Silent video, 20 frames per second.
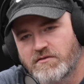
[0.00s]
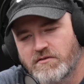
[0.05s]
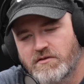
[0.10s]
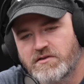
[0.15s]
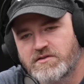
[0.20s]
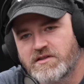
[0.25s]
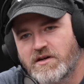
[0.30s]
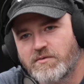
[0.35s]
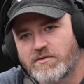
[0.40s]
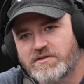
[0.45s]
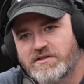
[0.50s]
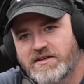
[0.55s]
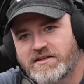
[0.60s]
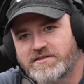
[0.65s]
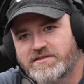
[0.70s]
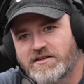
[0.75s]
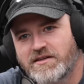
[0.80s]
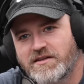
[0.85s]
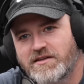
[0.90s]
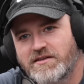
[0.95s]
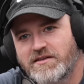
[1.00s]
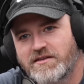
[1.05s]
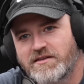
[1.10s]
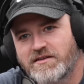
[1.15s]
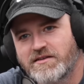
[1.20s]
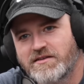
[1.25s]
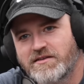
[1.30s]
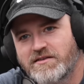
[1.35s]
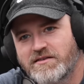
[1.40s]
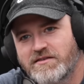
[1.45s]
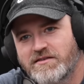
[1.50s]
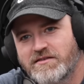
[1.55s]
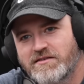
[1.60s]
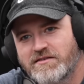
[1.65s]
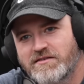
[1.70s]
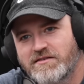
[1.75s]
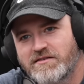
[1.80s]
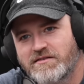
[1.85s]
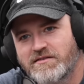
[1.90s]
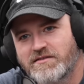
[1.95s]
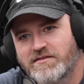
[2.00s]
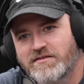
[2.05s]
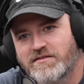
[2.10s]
Is that what they said? Yeah, they don't like it.